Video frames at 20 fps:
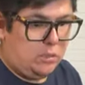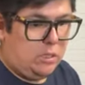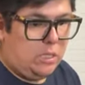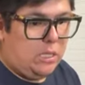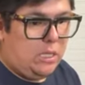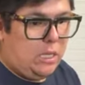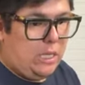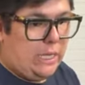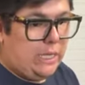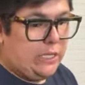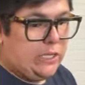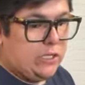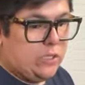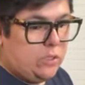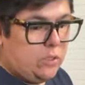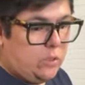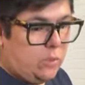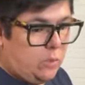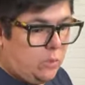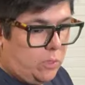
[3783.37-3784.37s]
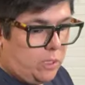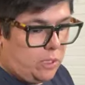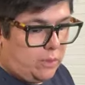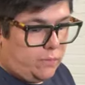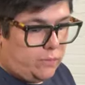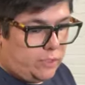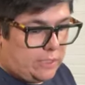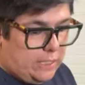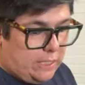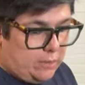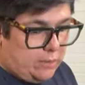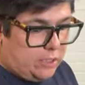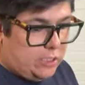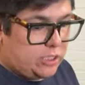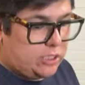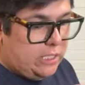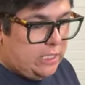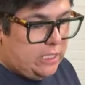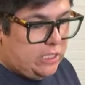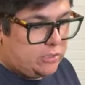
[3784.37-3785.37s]
so I do work for
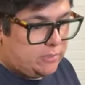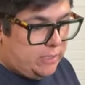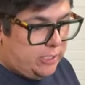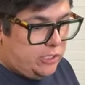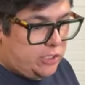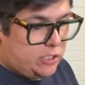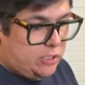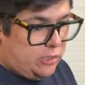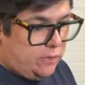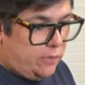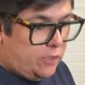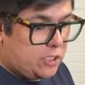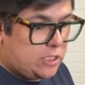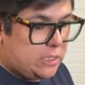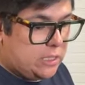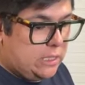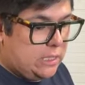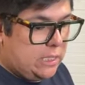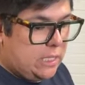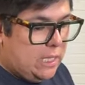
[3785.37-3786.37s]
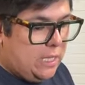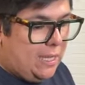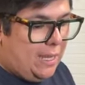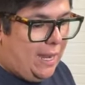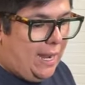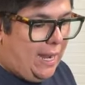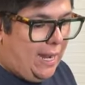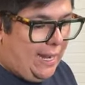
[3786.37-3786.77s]
Deco Exchange, Rutgers University.